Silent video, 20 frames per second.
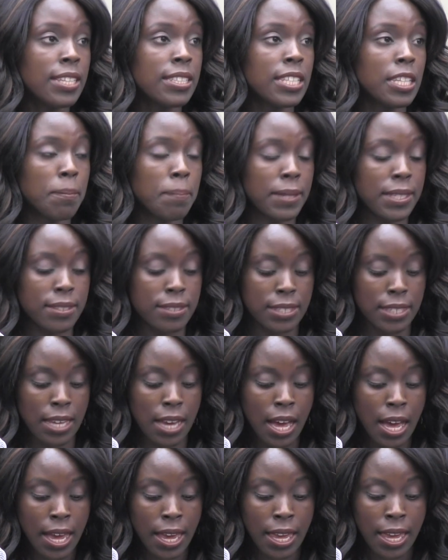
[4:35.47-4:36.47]

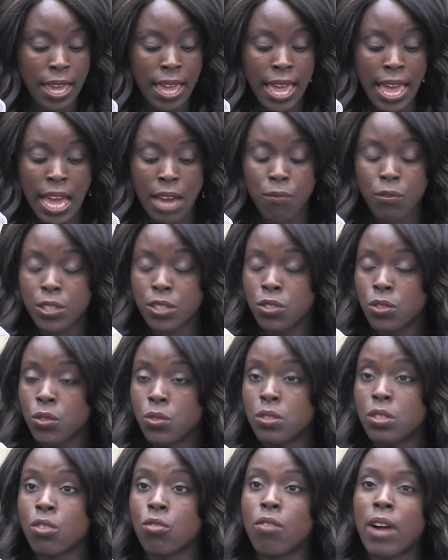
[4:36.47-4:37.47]
TPCI have
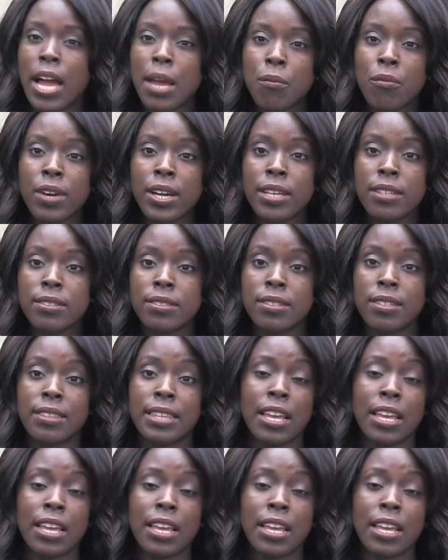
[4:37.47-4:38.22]
reduced crime rates.